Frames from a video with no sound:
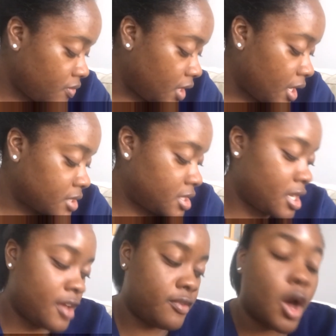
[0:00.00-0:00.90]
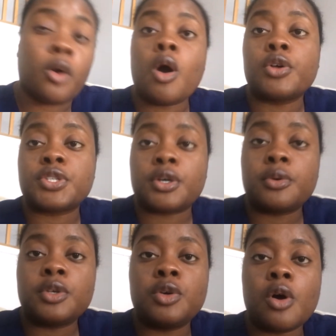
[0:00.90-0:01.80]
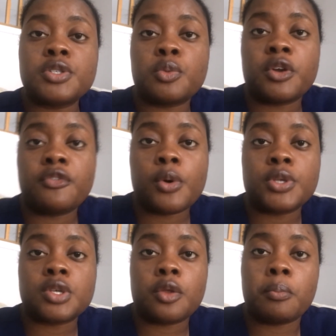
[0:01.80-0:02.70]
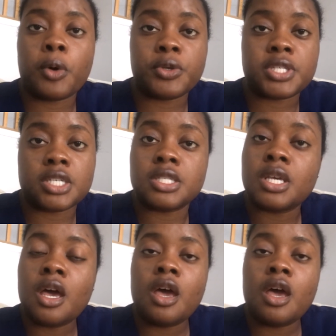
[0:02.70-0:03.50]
The next thing you also want to focus on pulses.